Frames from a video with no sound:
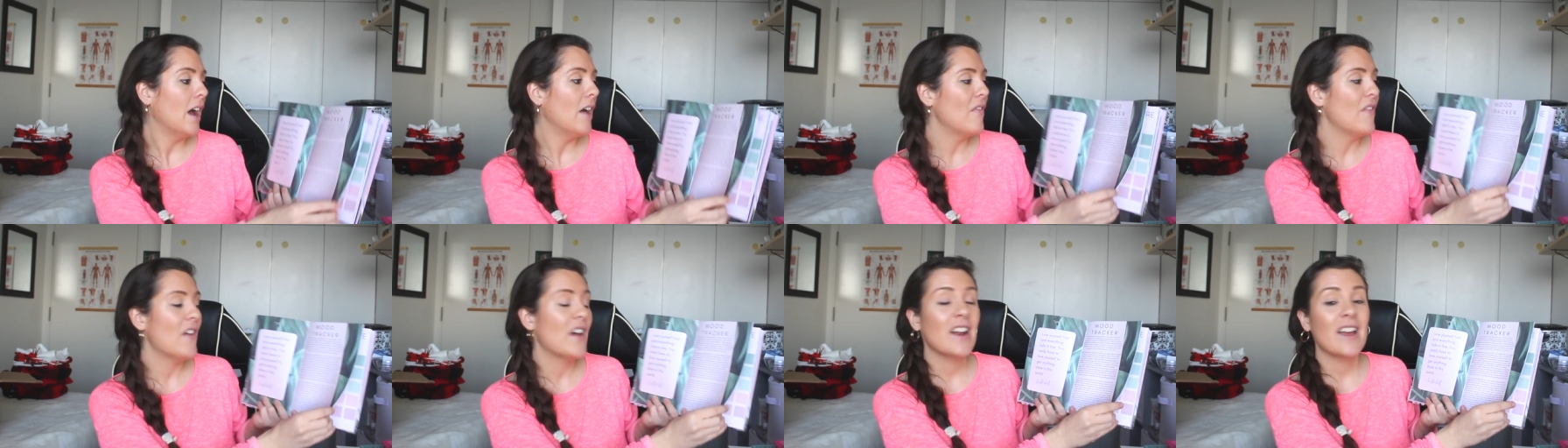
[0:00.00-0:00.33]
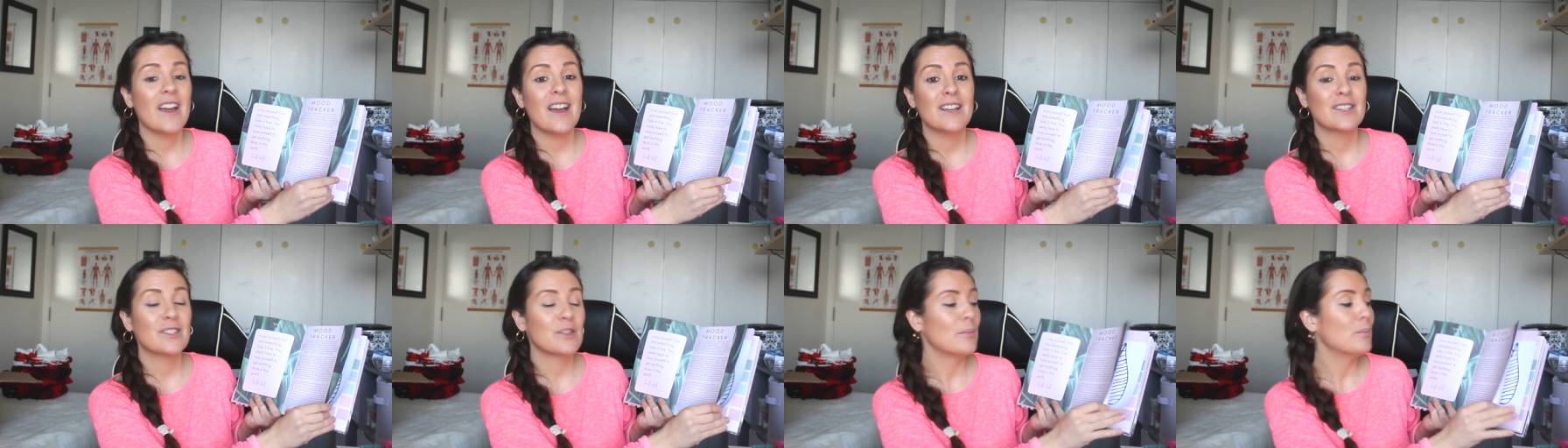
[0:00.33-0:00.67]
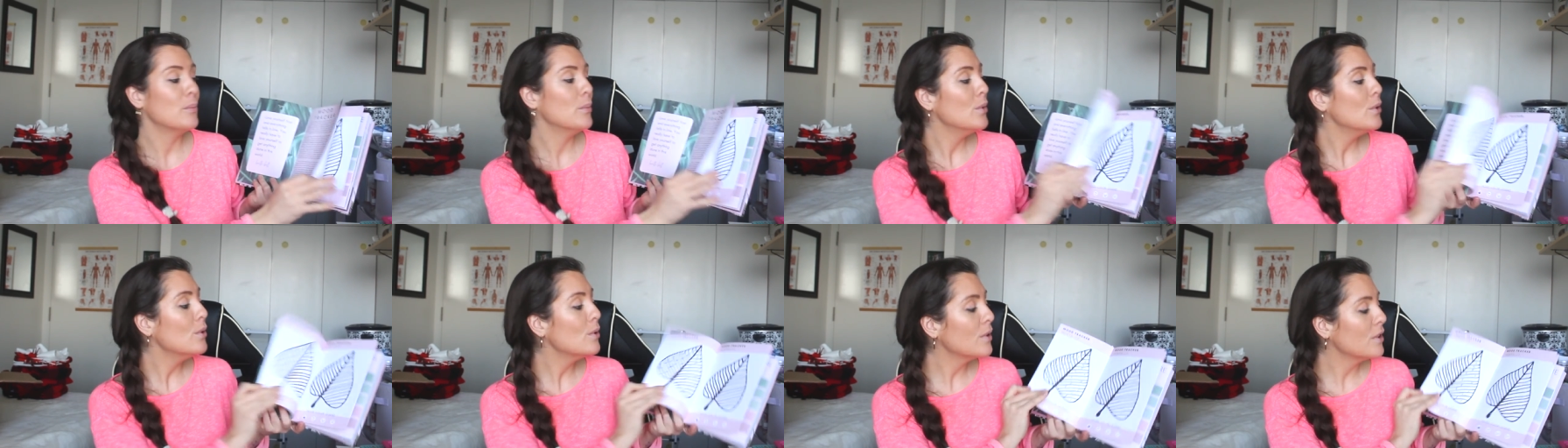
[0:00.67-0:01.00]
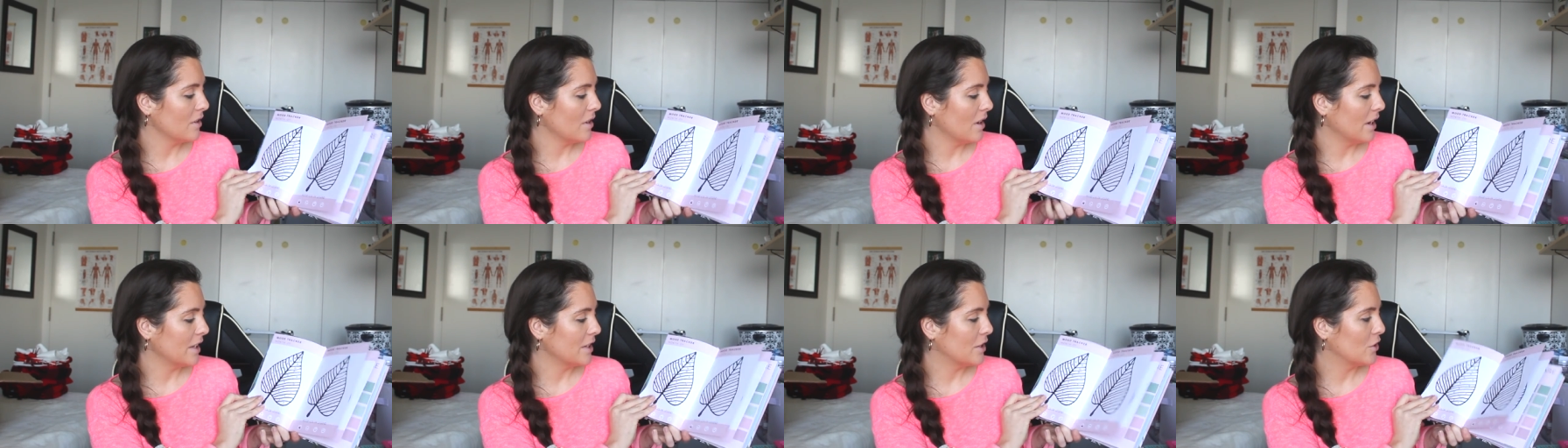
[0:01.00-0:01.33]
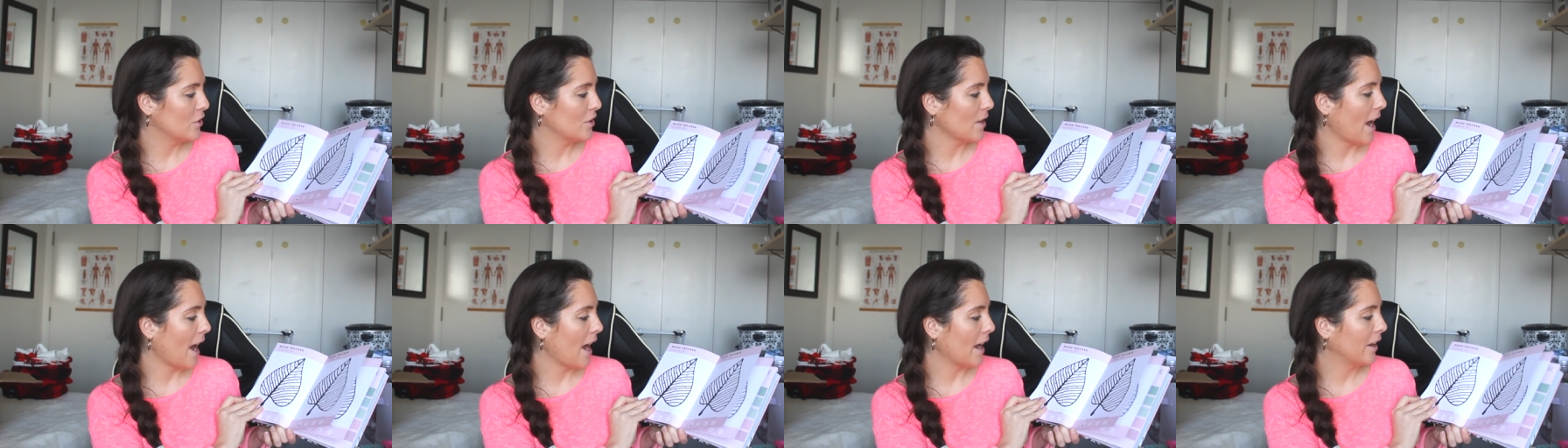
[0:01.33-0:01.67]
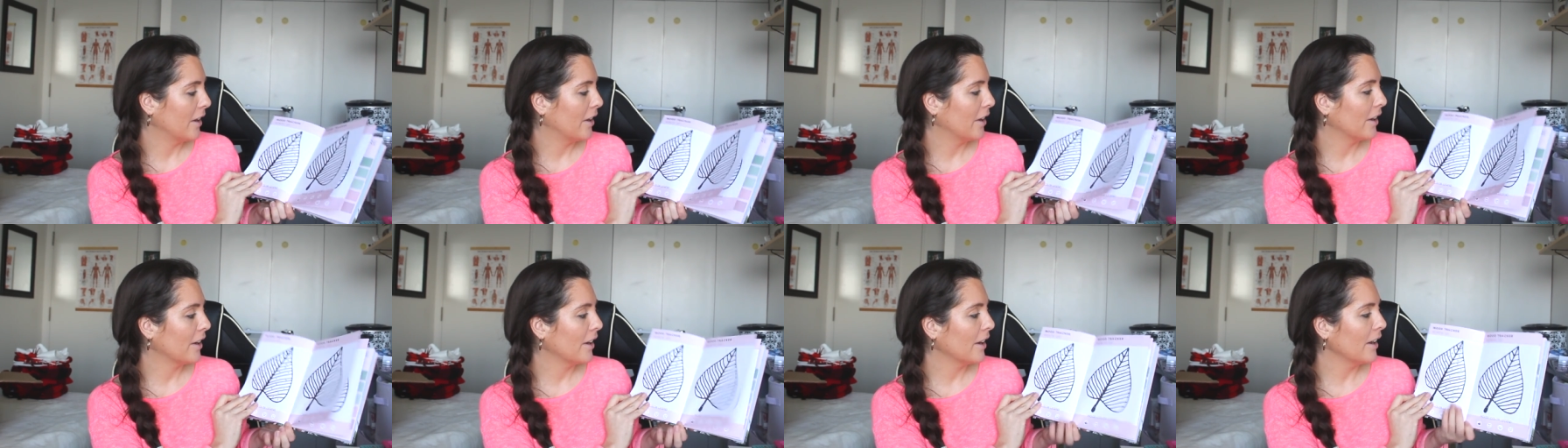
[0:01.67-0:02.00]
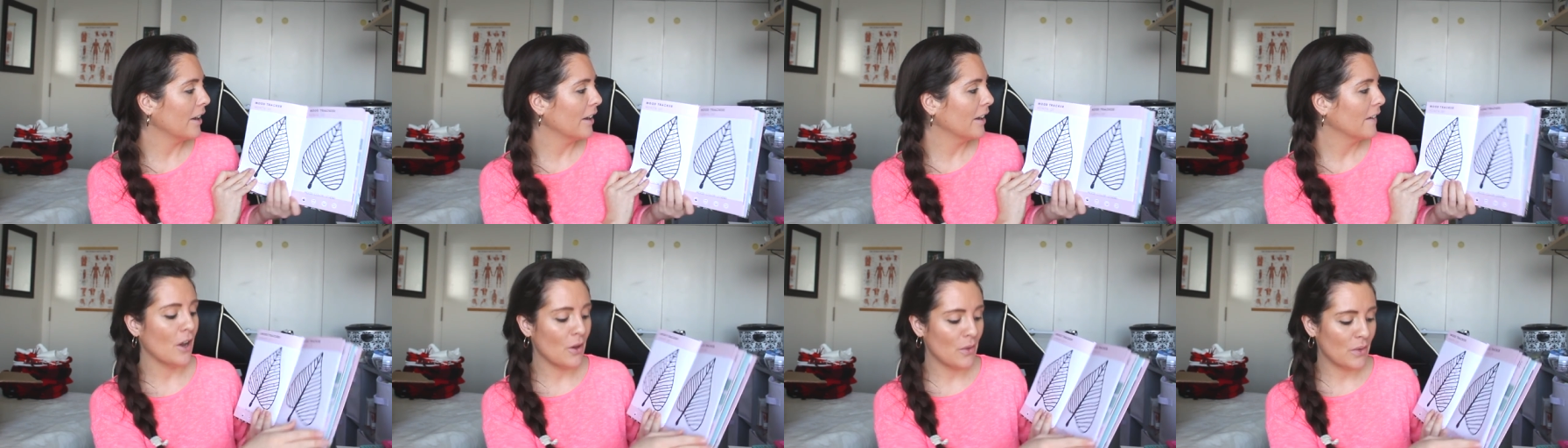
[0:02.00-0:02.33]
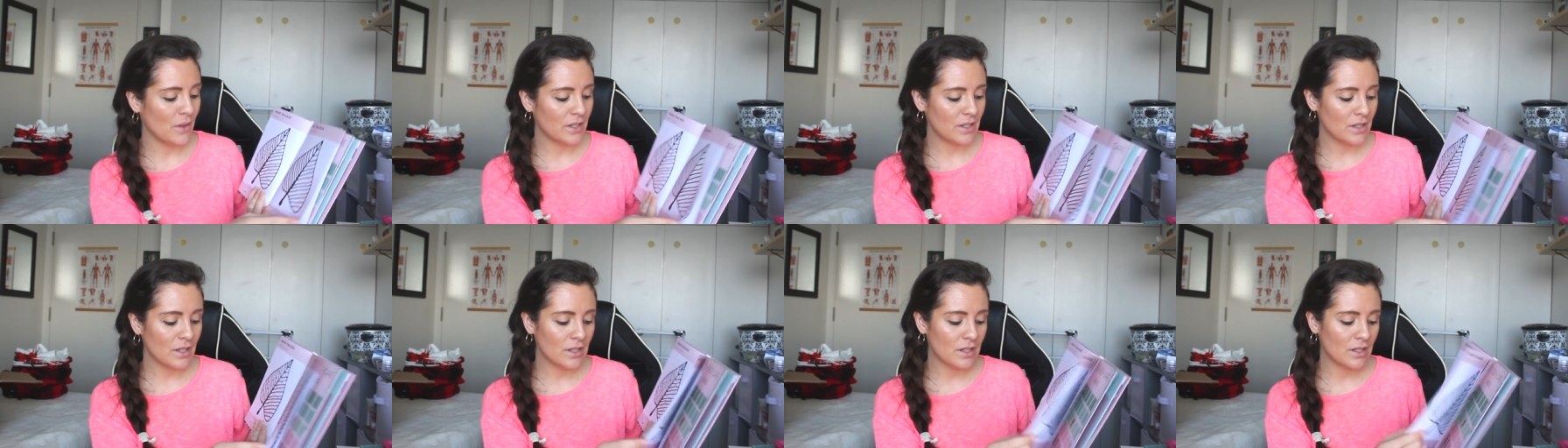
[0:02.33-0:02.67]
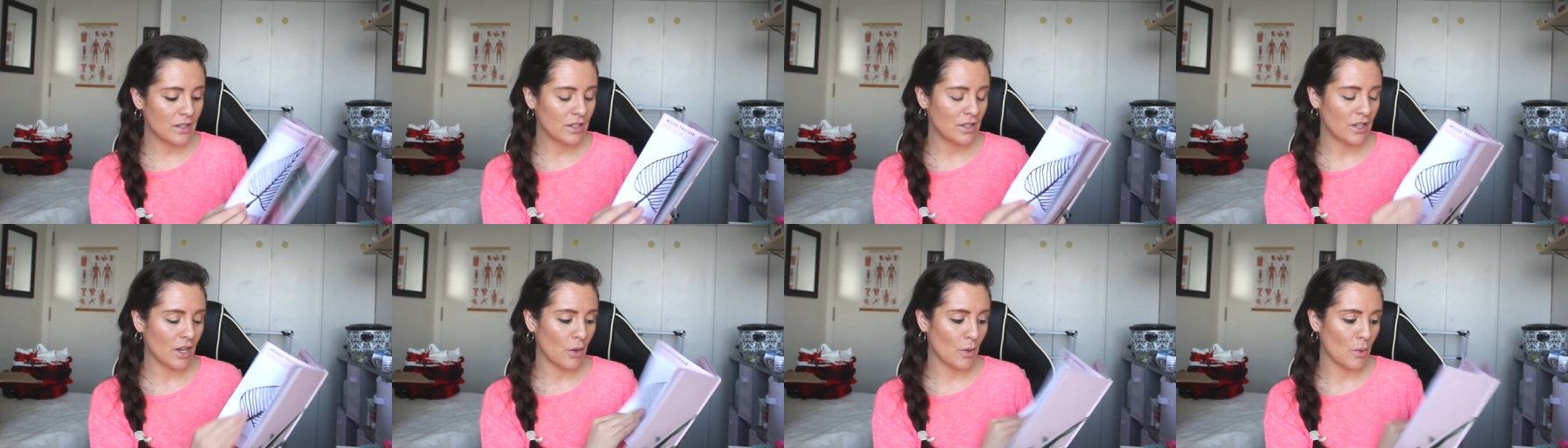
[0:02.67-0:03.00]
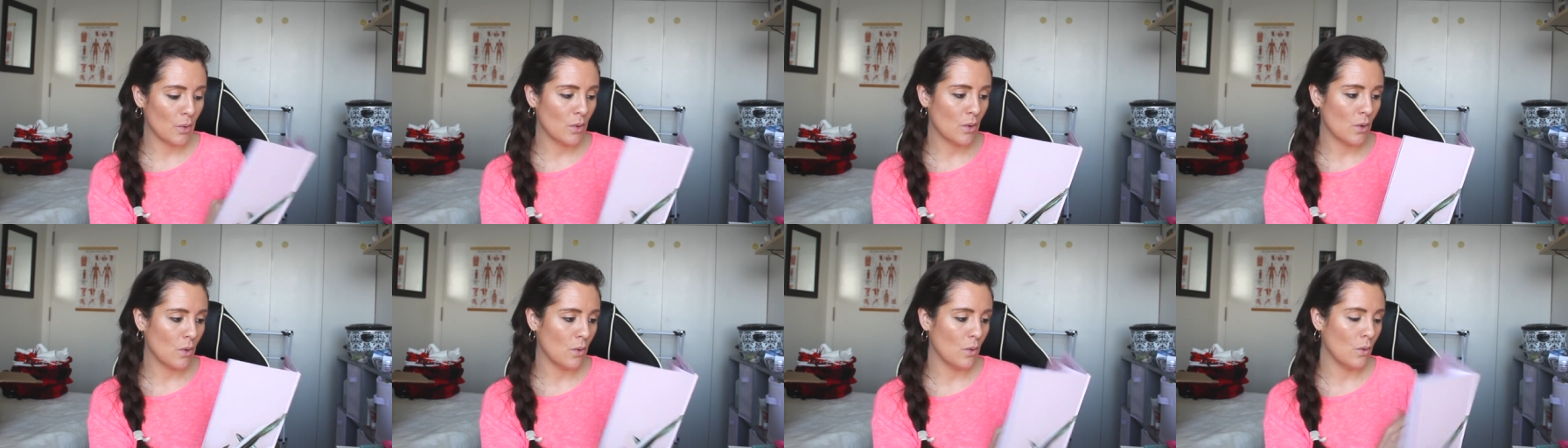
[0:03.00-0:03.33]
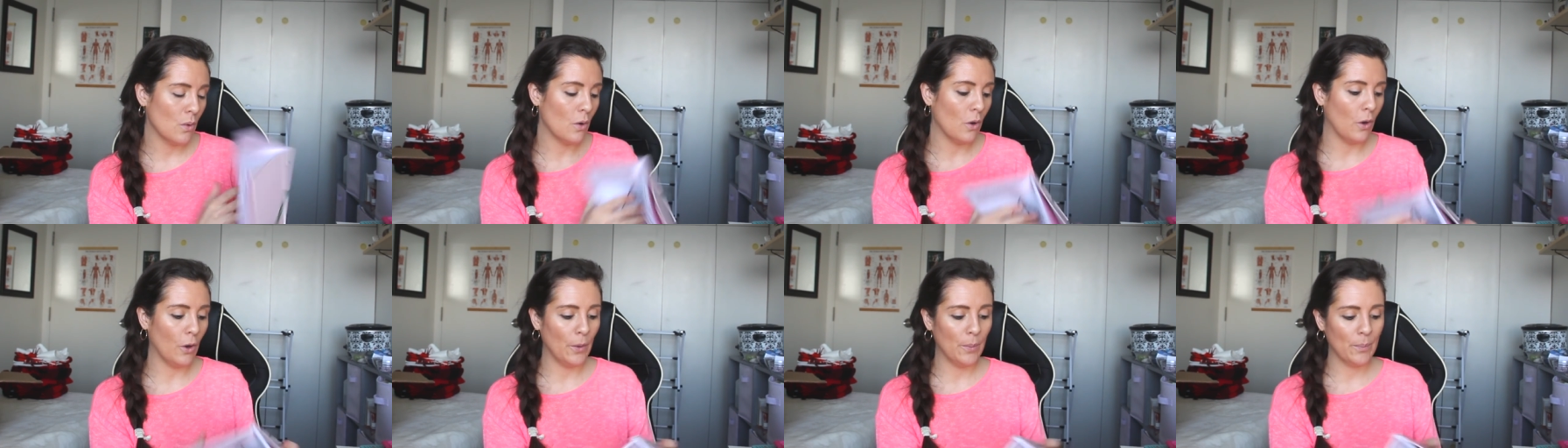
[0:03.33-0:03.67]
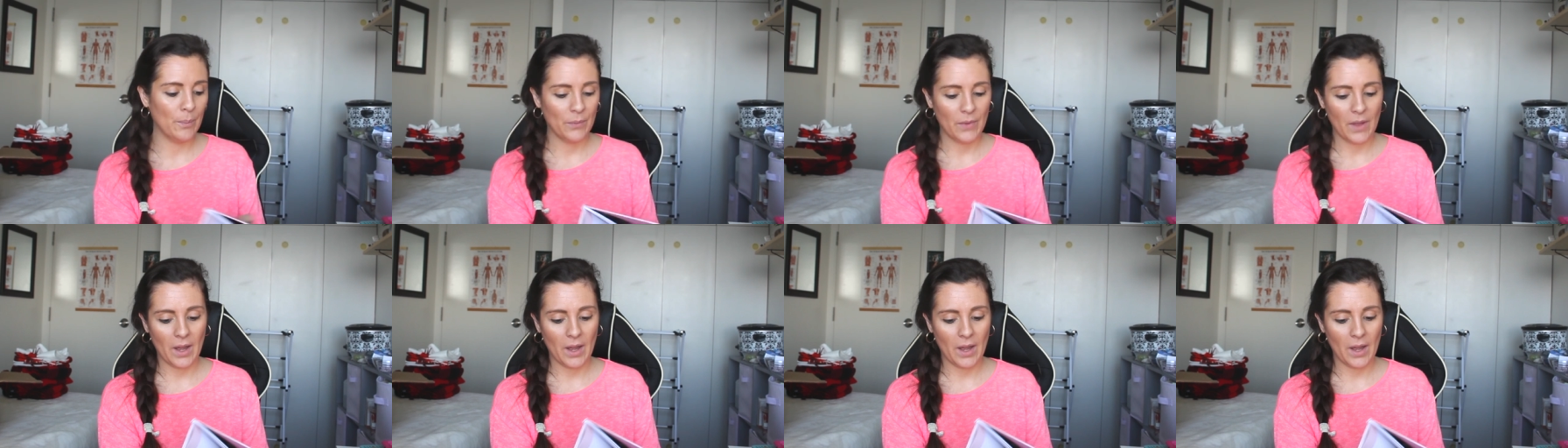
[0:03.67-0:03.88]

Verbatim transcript: And then it has a mood uh, tracker. Oh, this is so cool.